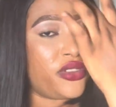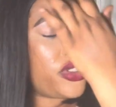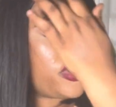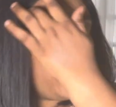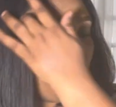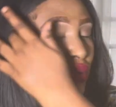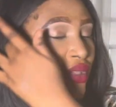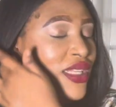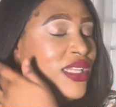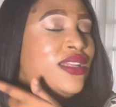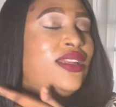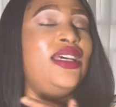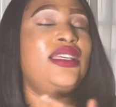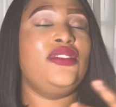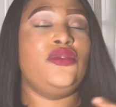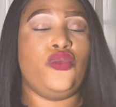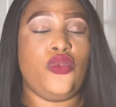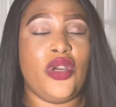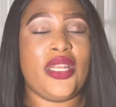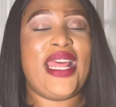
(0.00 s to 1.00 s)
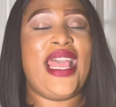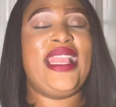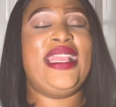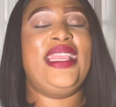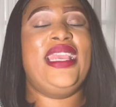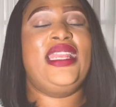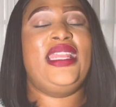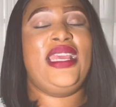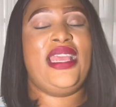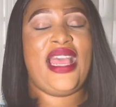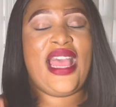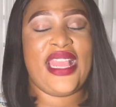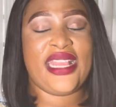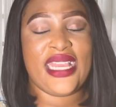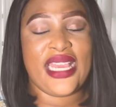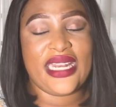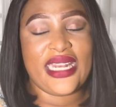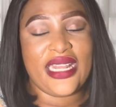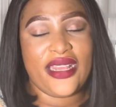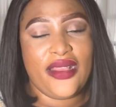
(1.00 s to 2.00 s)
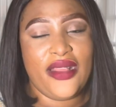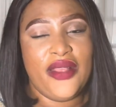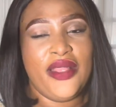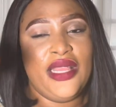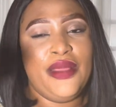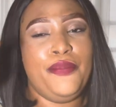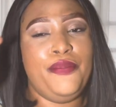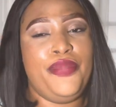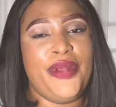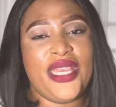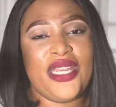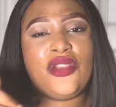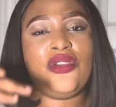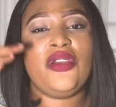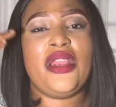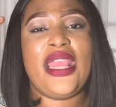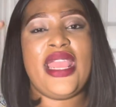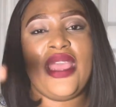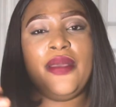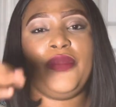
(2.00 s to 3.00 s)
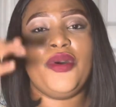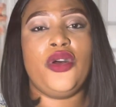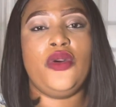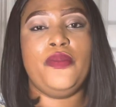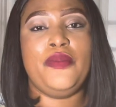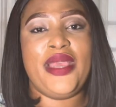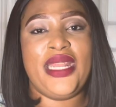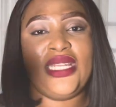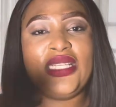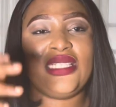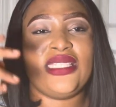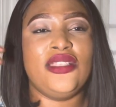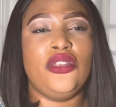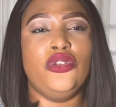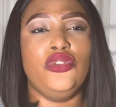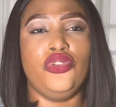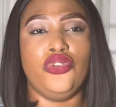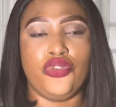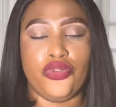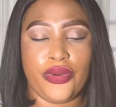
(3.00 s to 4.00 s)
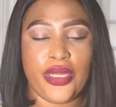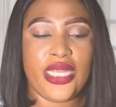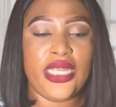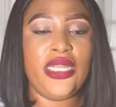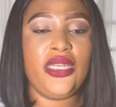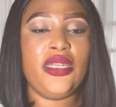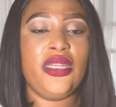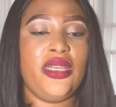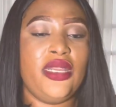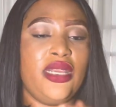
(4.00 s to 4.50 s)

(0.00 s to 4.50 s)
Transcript: so that's what I get. I get bitter, herbal, medicinal, green,